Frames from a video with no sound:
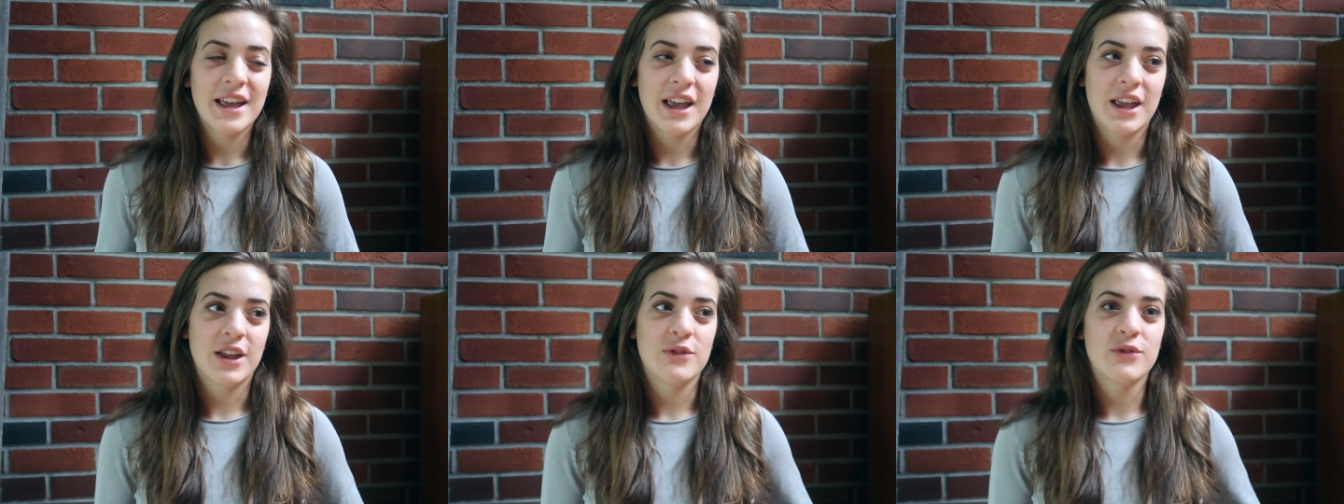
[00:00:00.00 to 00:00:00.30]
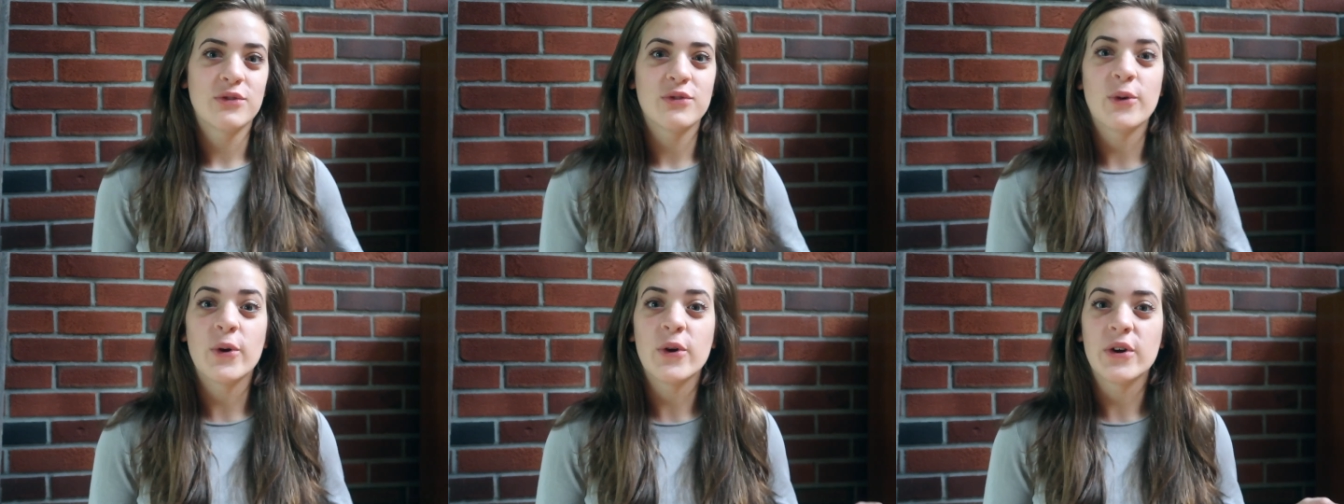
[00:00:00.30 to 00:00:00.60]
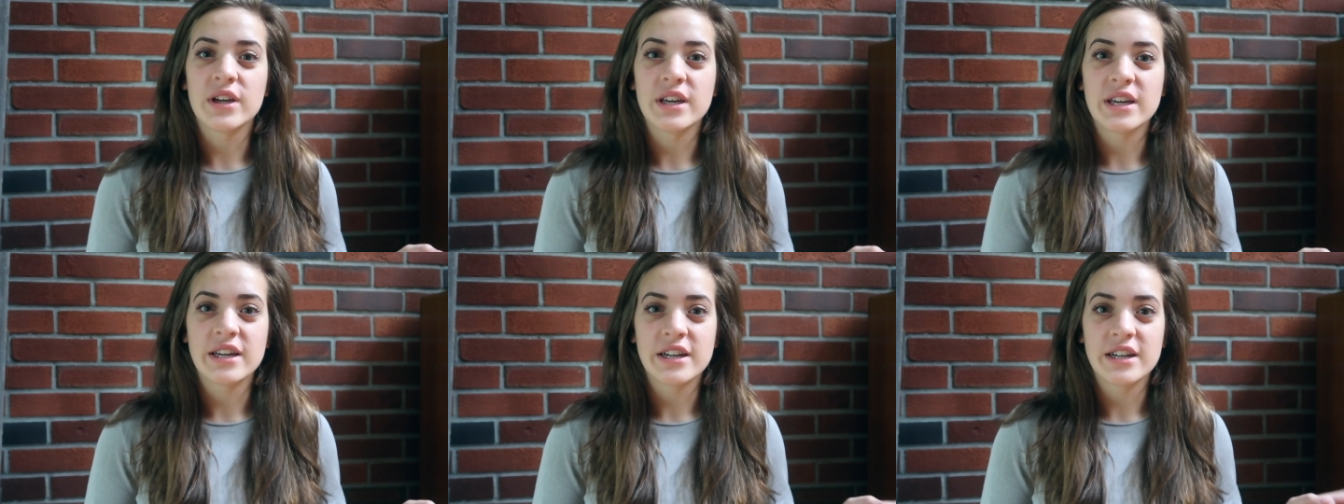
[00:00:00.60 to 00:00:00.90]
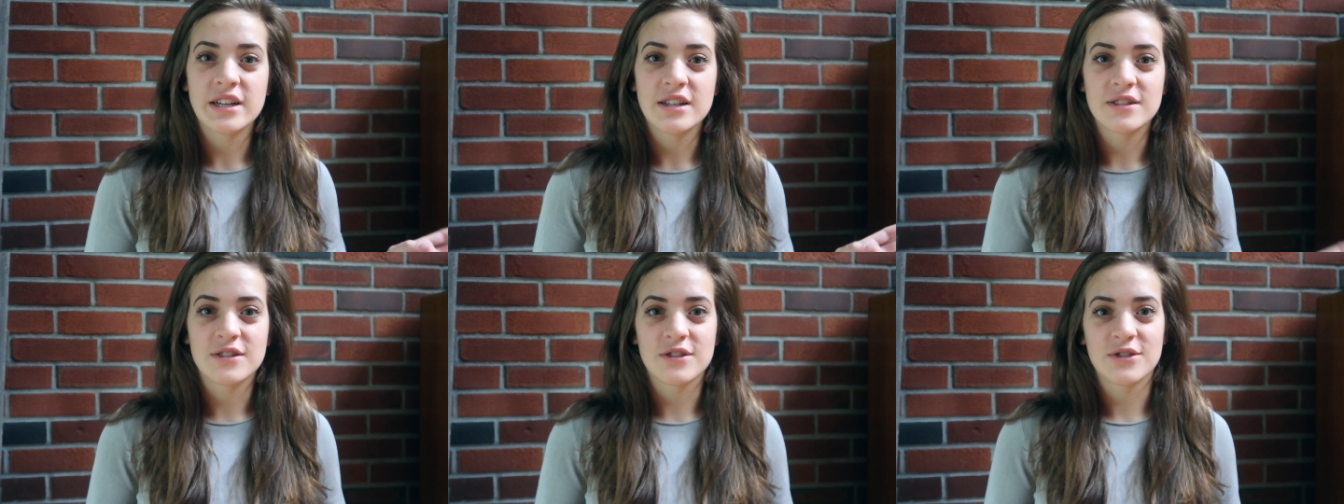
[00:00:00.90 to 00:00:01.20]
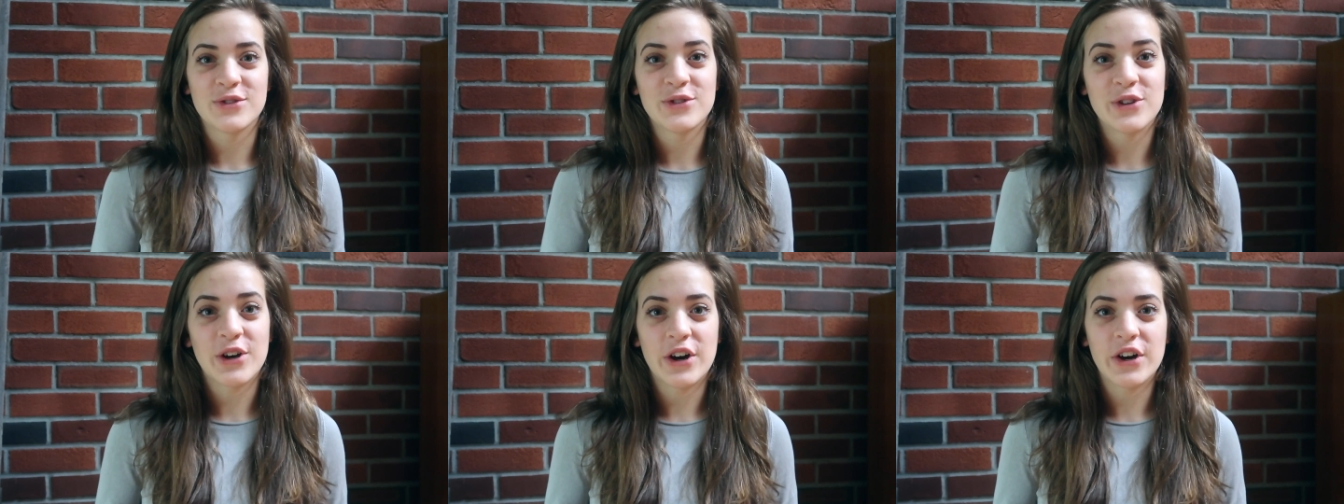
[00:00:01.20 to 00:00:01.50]
in 4 years
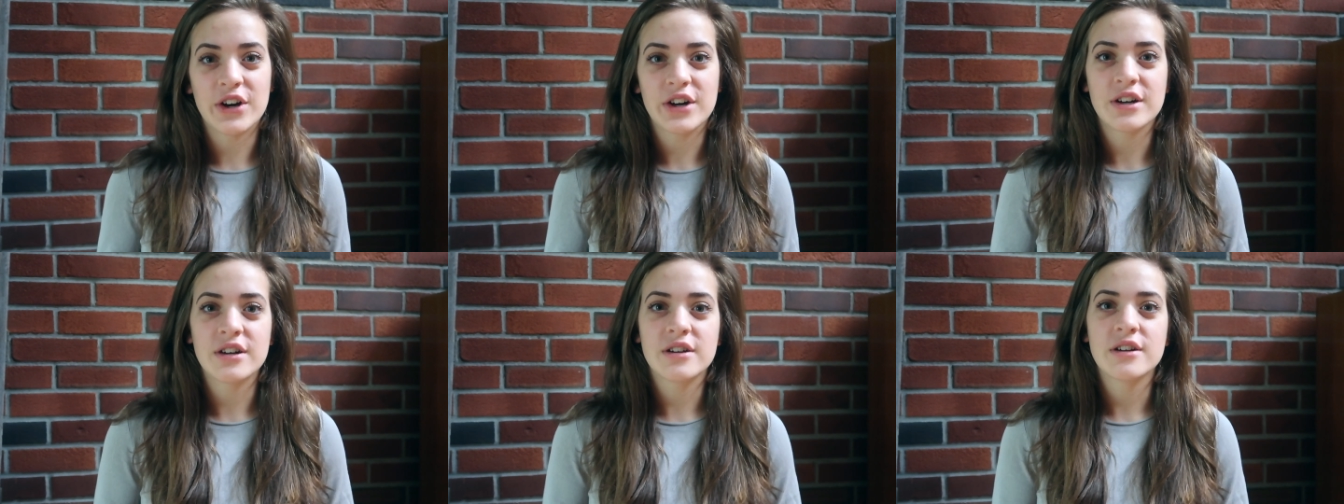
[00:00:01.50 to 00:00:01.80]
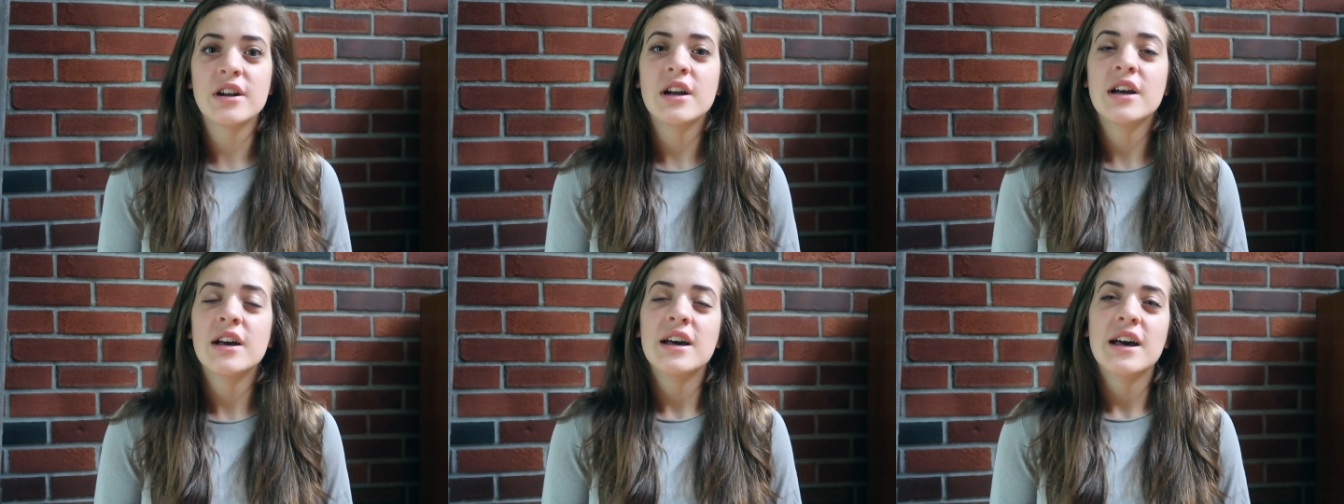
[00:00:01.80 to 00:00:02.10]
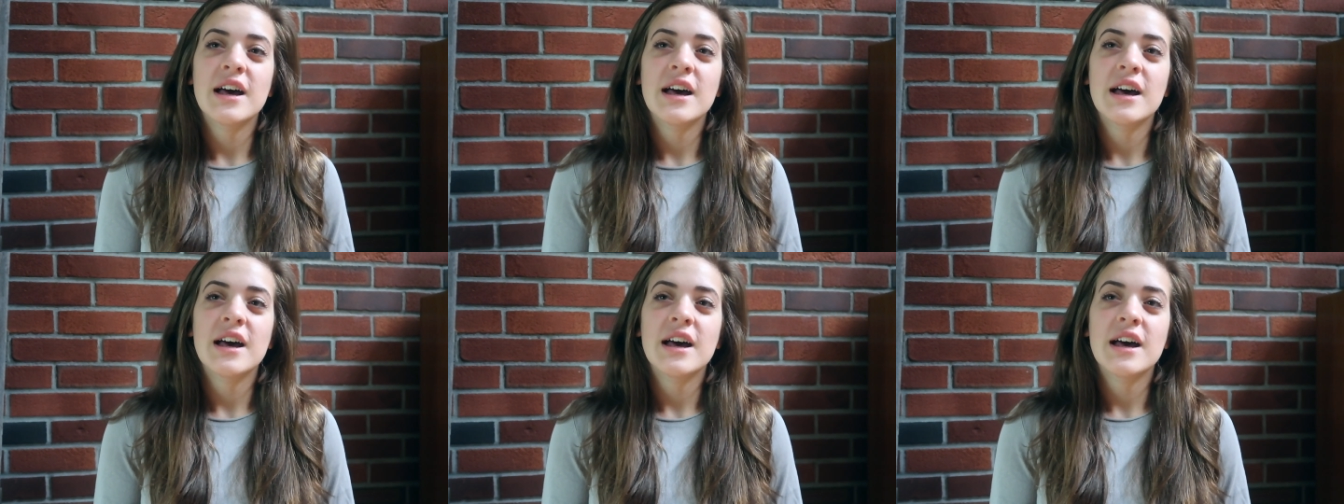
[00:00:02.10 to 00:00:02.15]
or longer?